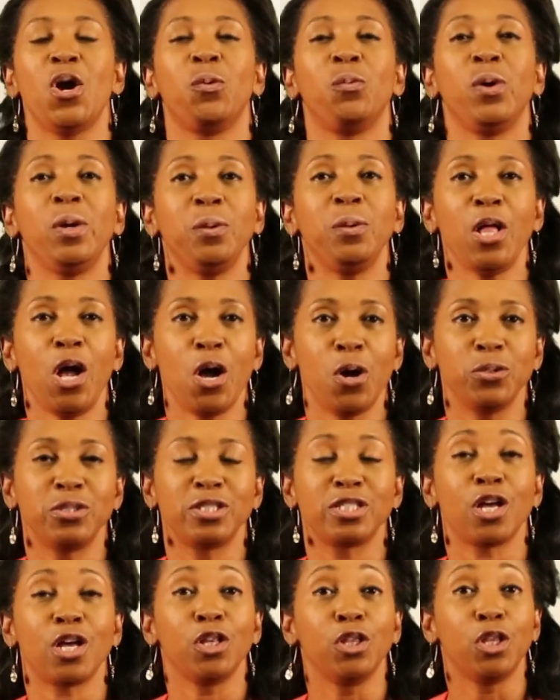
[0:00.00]
we will
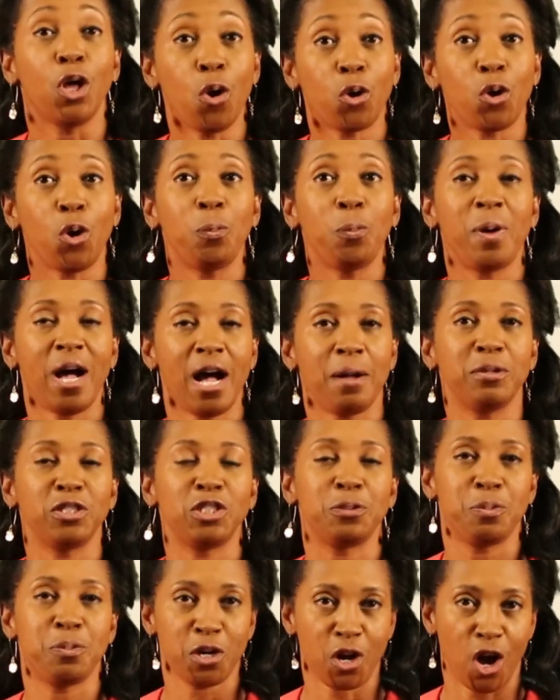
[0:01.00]
host local
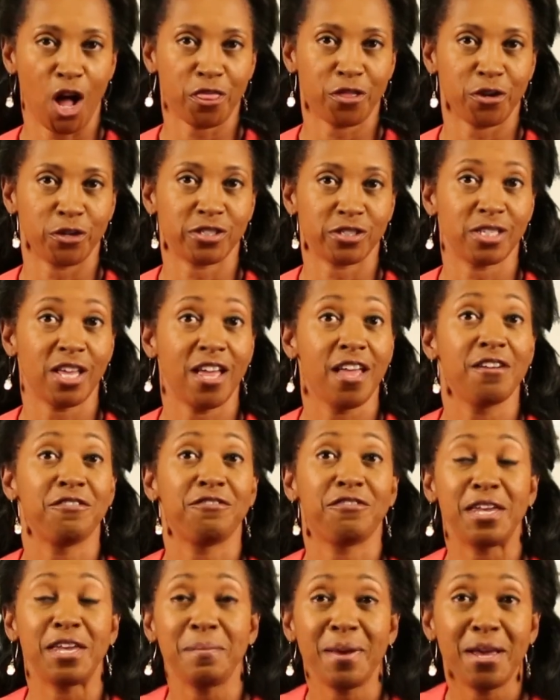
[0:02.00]
published book authors,
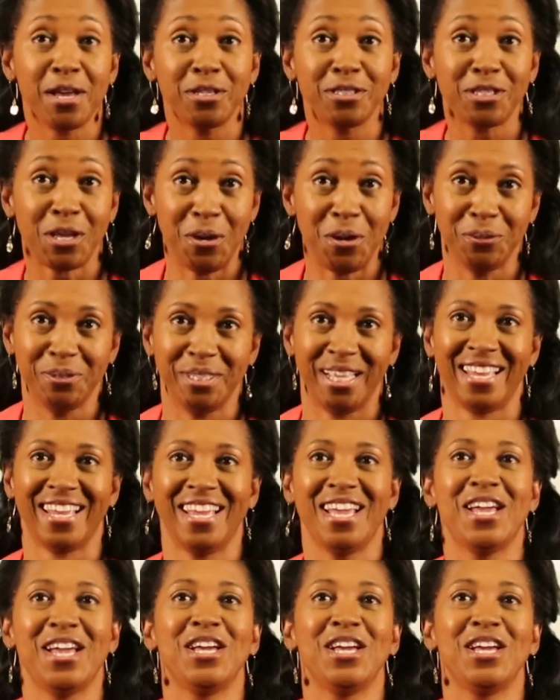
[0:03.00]
females only.